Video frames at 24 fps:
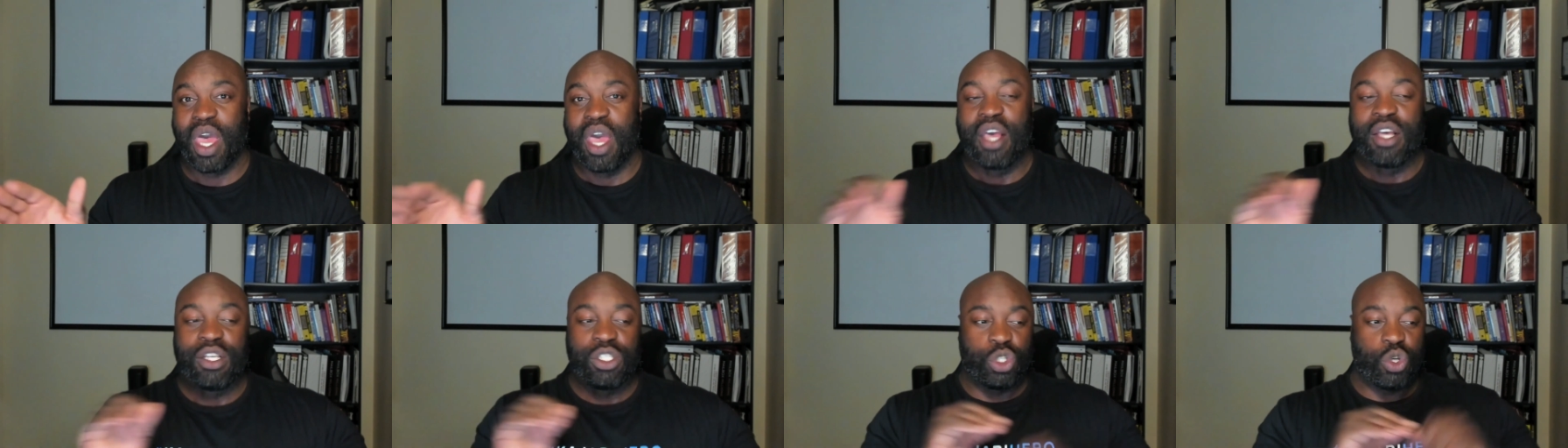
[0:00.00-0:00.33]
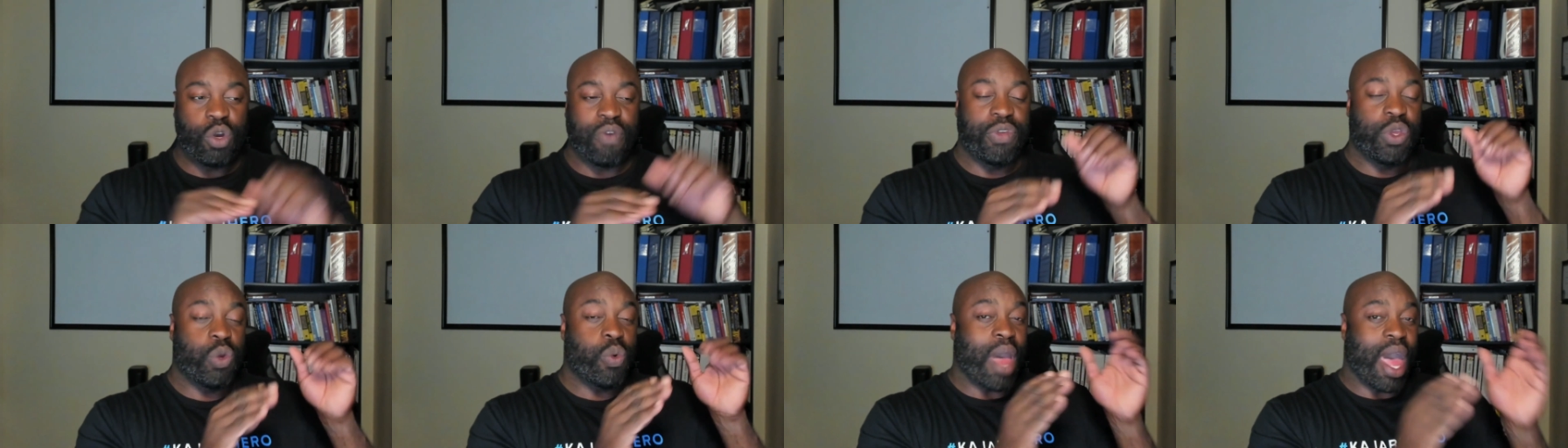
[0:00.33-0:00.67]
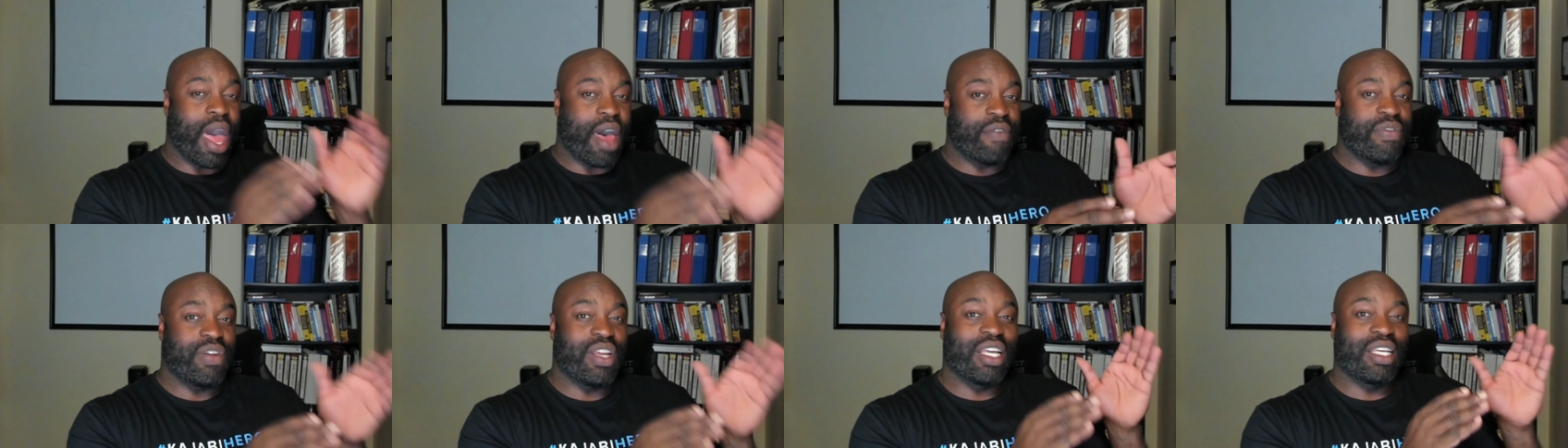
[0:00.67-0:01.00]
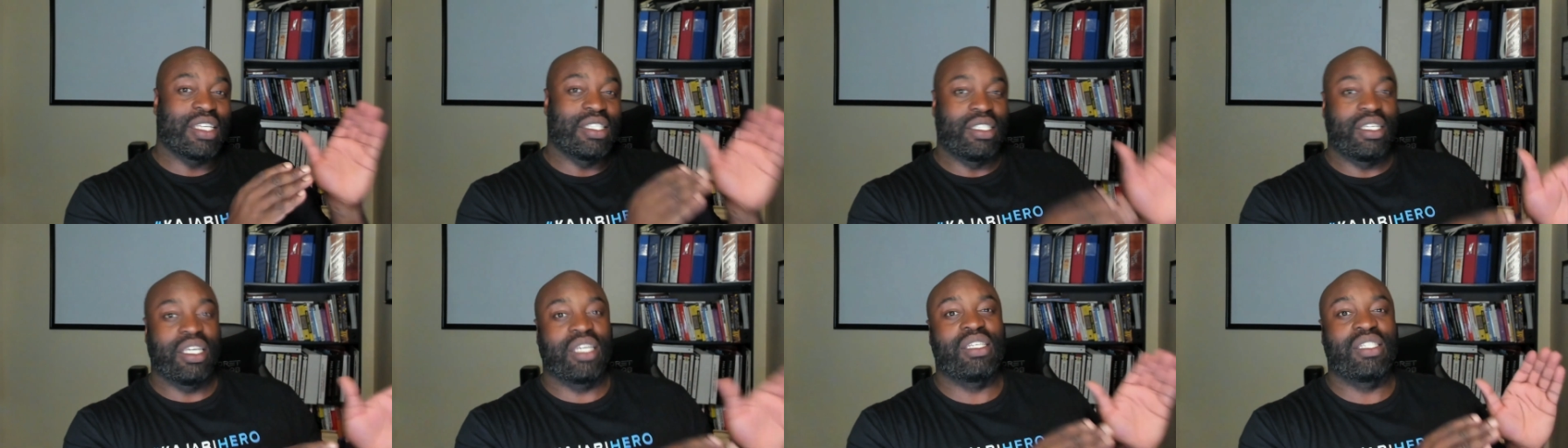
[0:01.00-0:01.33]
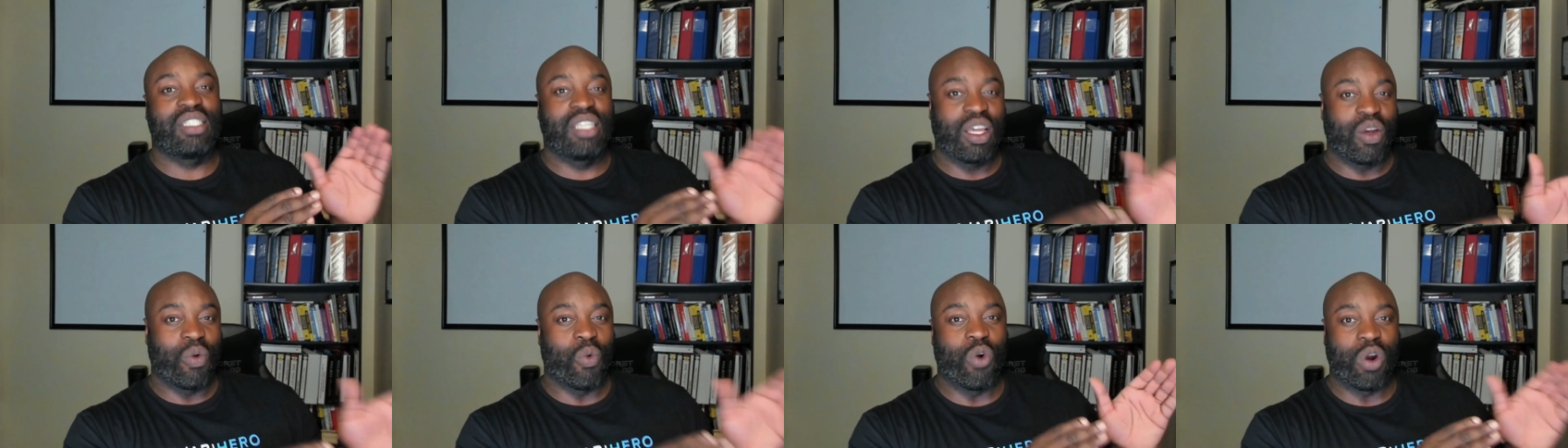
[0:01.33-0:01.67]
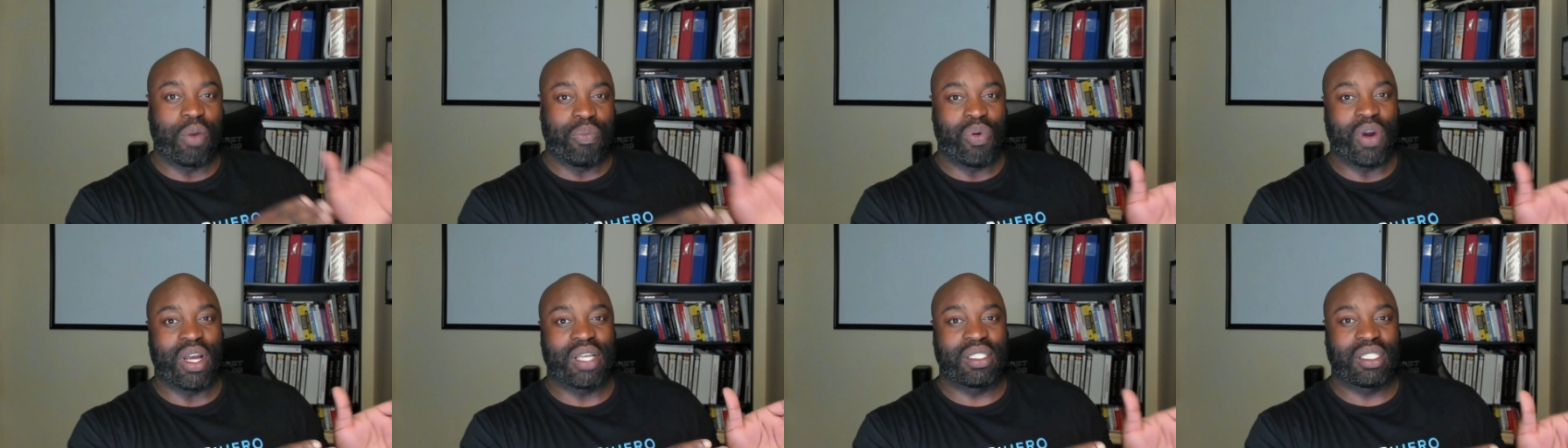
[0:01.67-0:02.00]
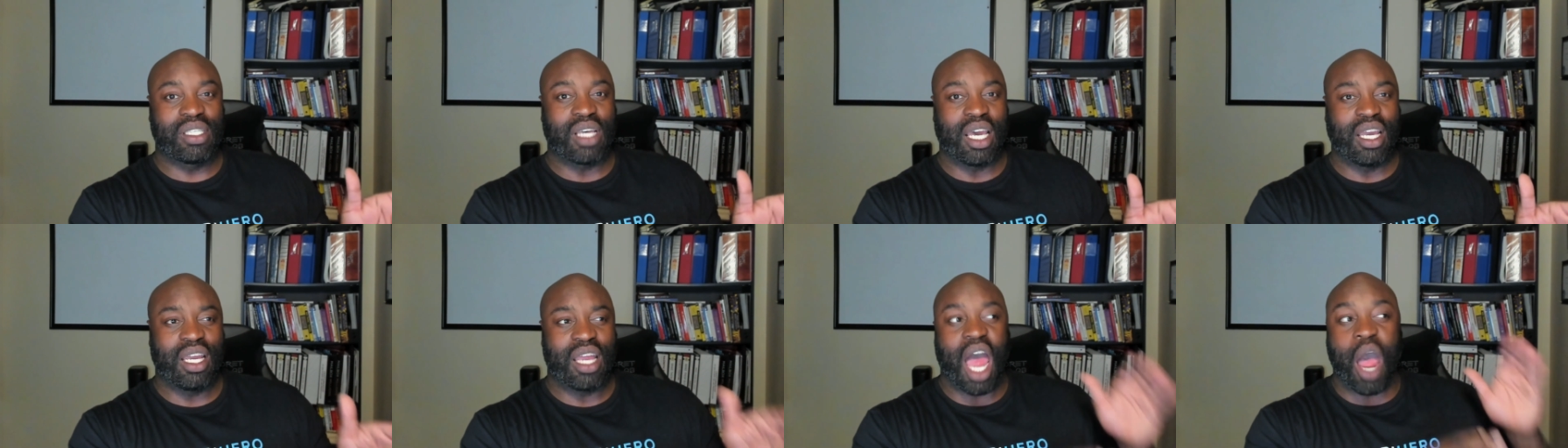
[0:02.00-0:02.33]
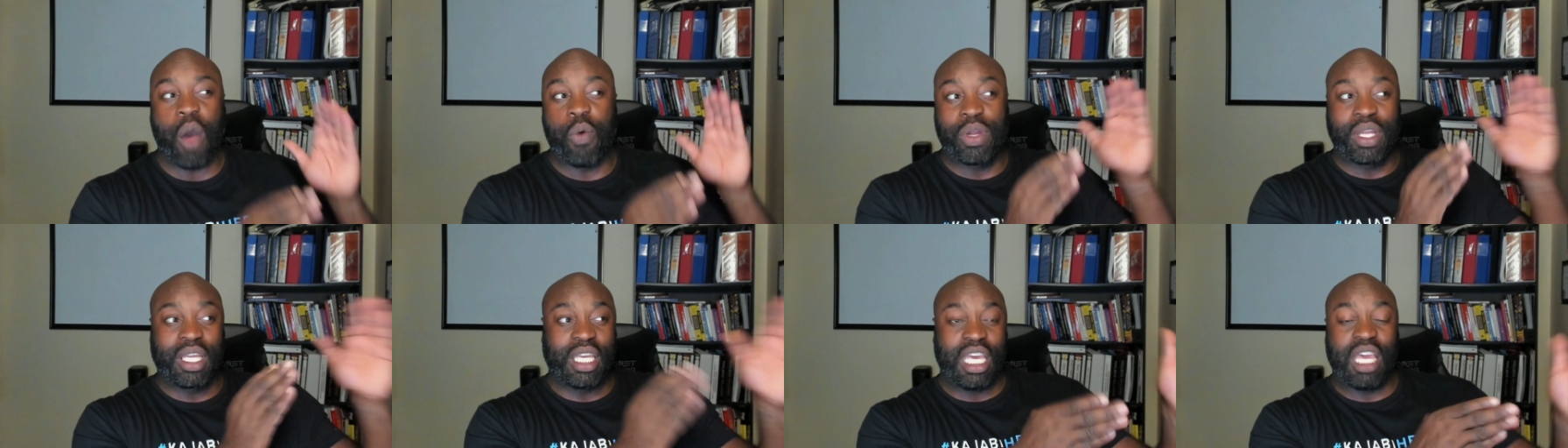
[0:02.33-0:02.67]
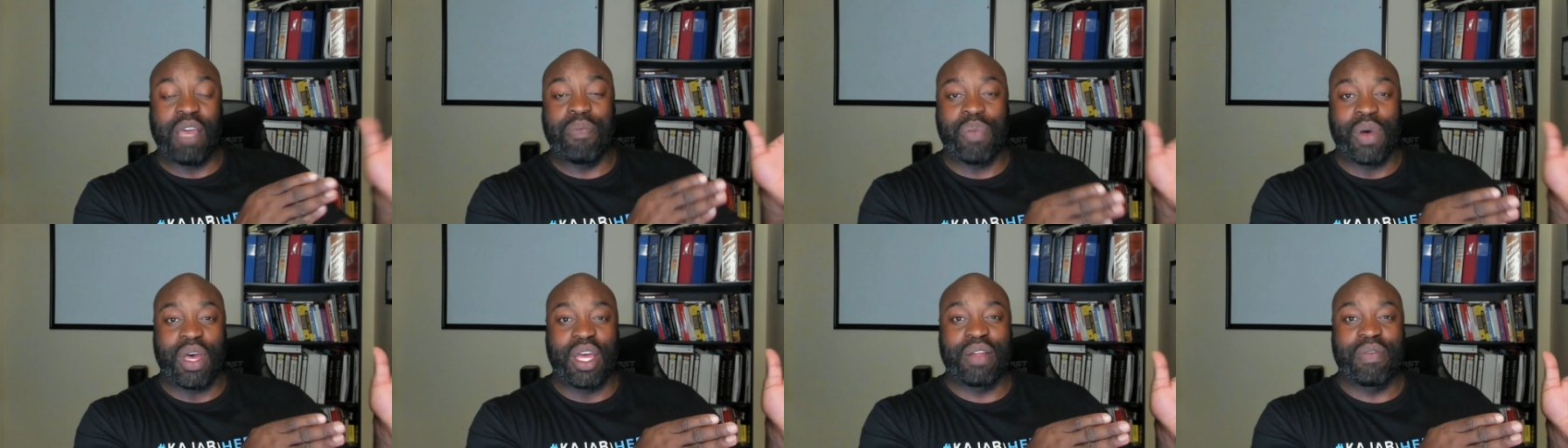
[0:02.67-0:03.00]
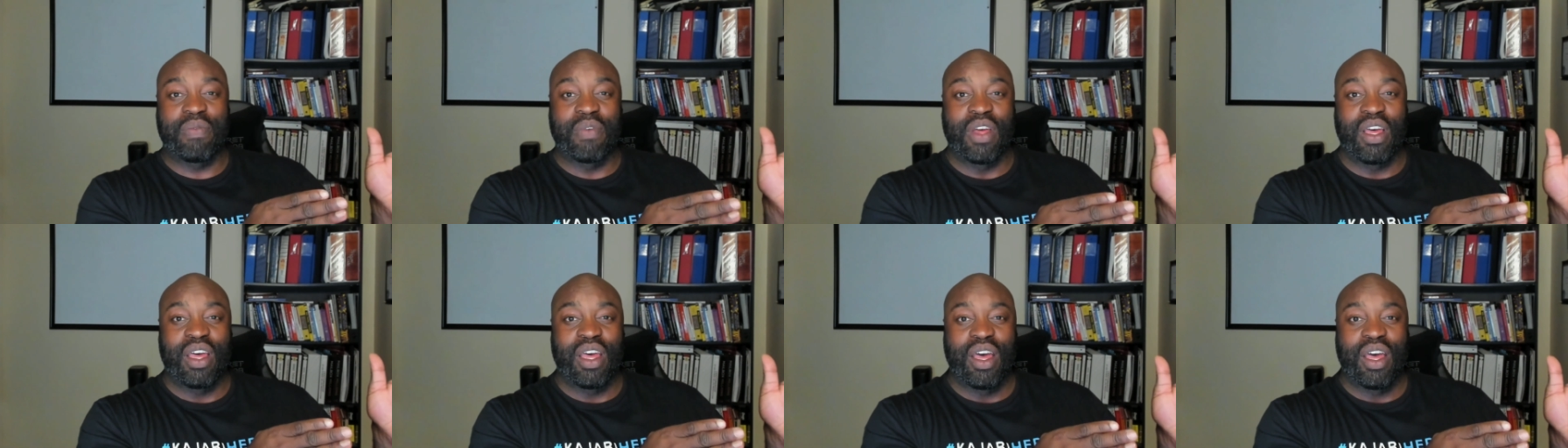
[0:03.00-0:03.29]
So if you have an existing WordPress site, I would keep it,